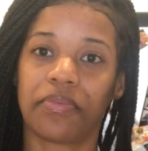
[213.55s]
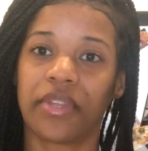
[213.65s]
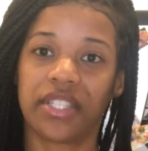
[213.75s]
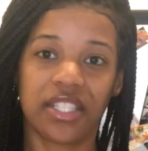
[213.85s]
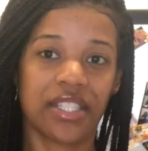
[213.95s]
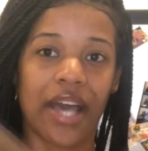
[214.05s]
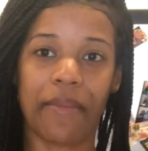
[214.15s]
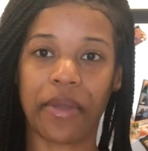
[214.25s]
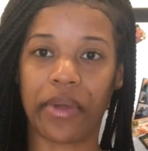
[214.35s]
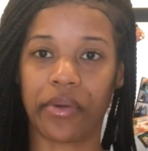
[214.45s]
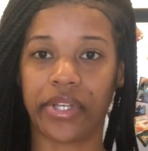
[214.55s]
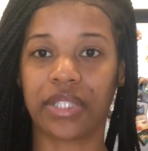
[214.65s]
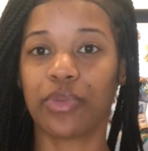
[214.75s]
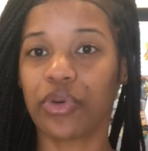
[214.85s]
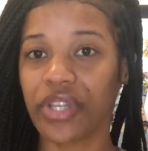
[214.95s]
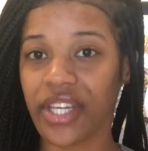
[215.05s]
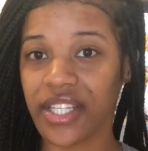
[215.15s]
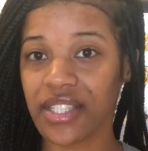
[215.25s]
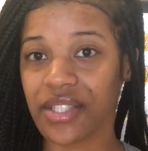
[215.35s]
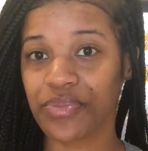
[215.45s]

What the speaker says: This is just how I make my green smoothies.